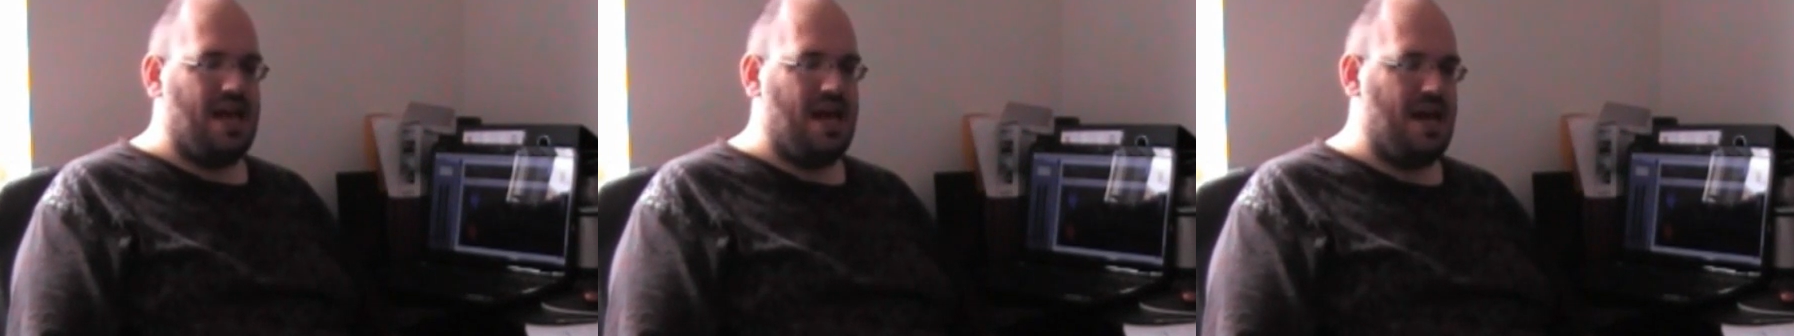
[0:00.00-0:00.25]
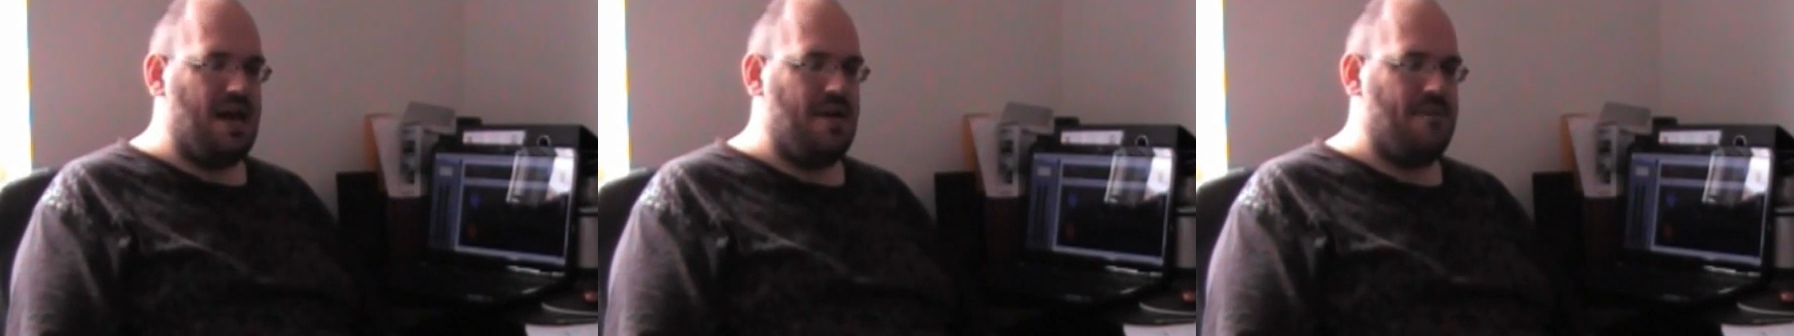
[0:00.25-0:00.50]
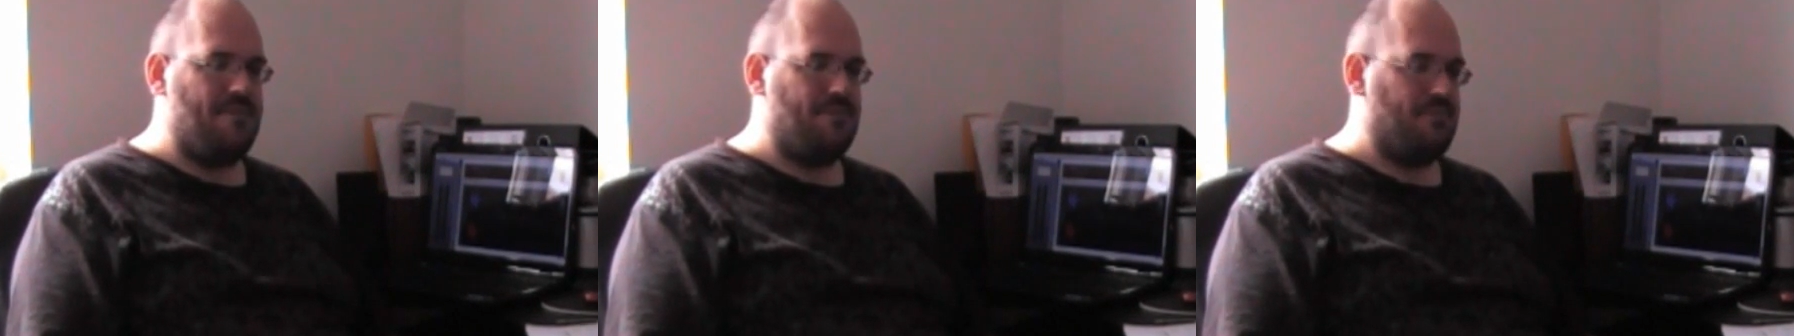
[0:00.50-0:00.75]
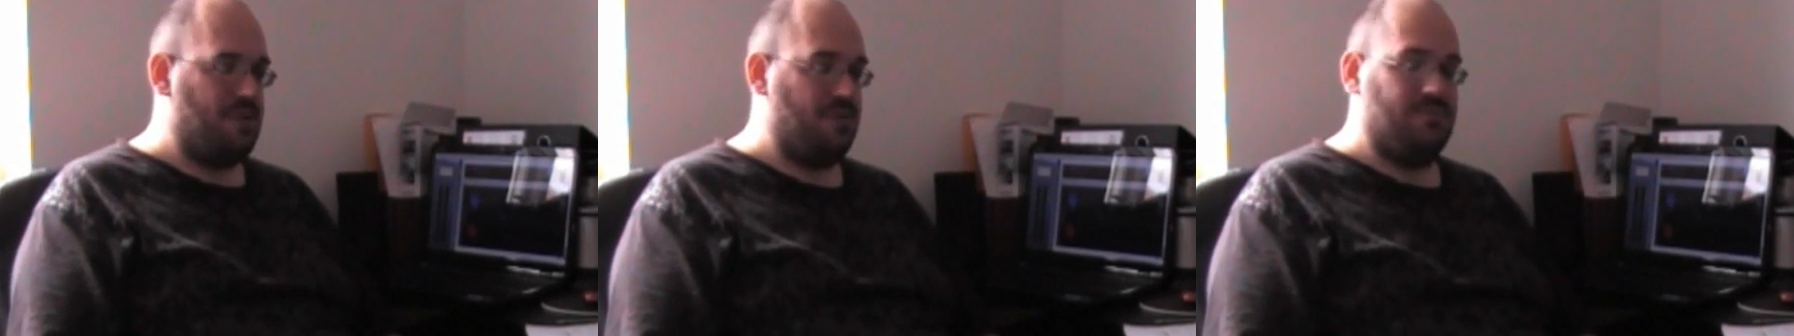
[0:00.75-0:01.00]
Um,
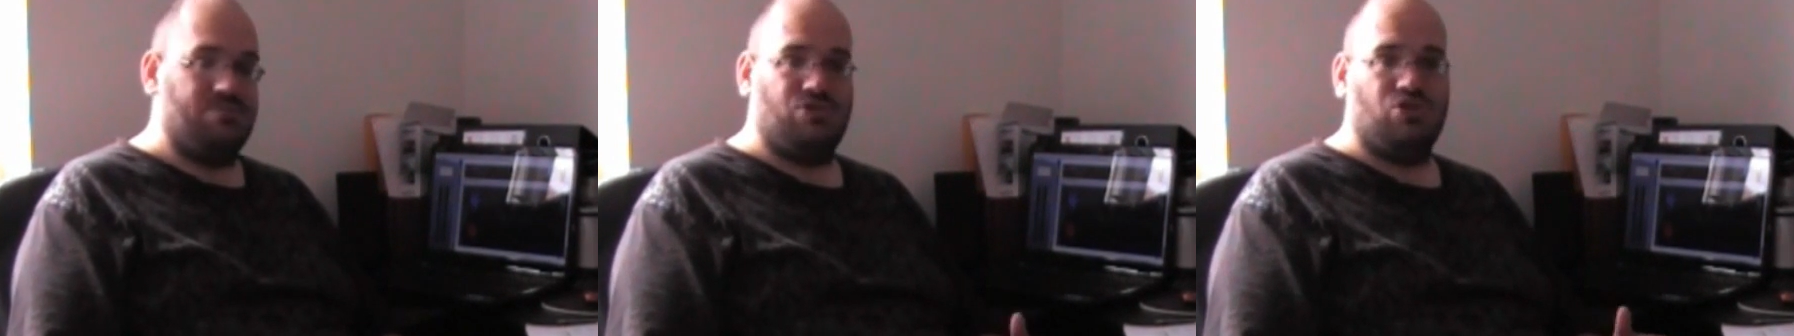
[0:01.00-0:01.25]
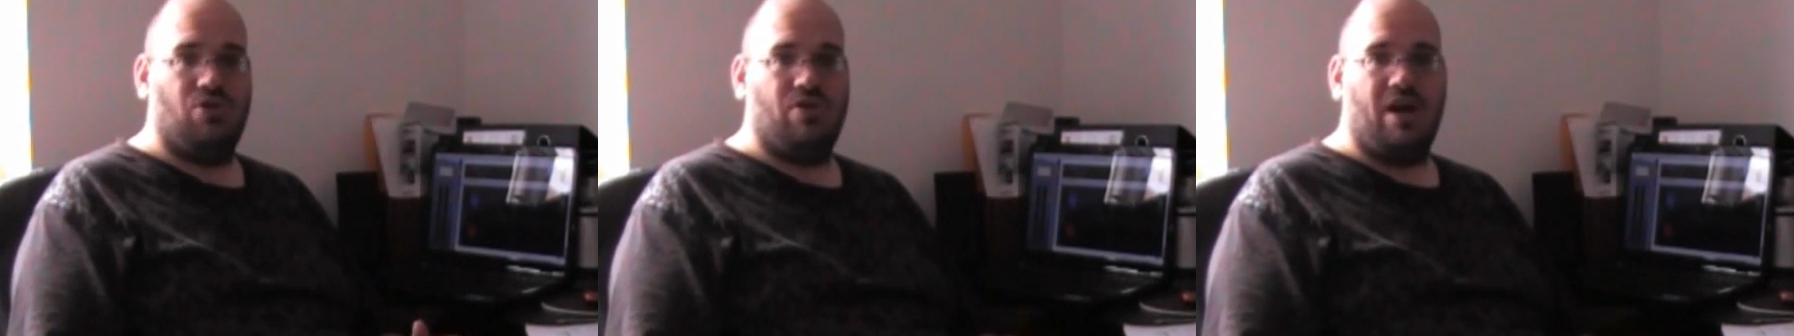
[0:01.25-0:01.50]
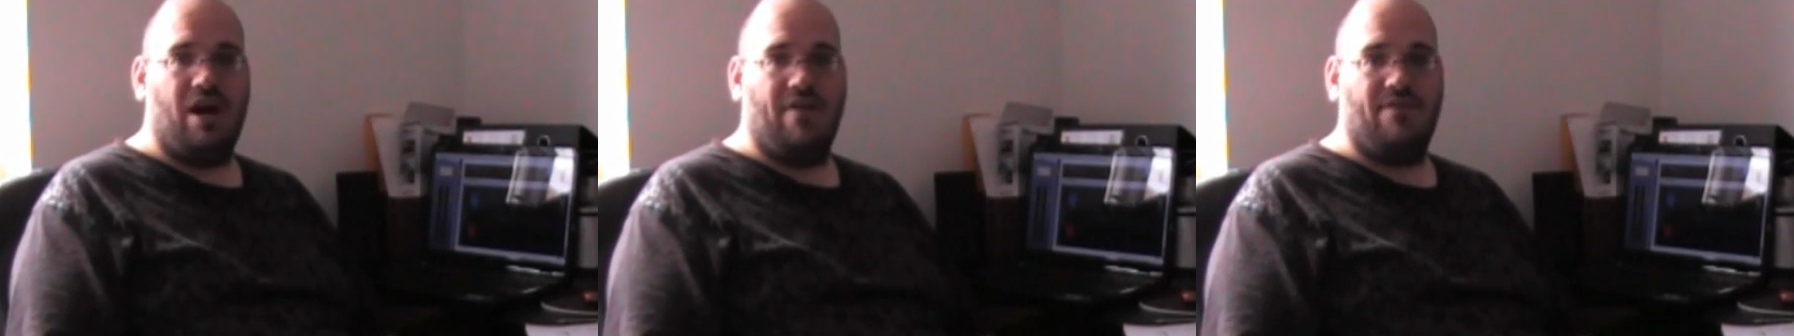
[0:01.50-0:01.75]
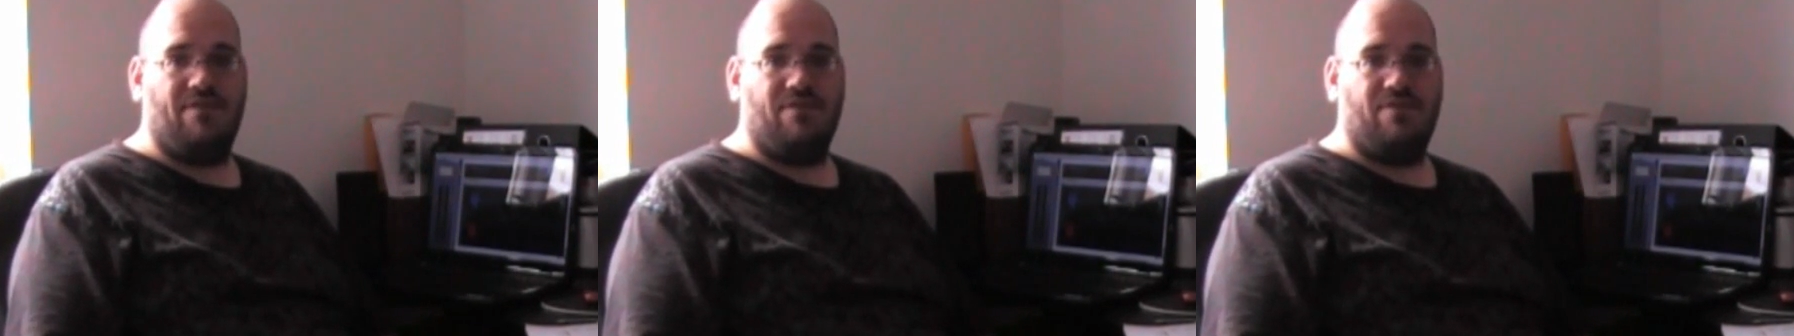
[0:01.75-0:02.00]
but sure enough,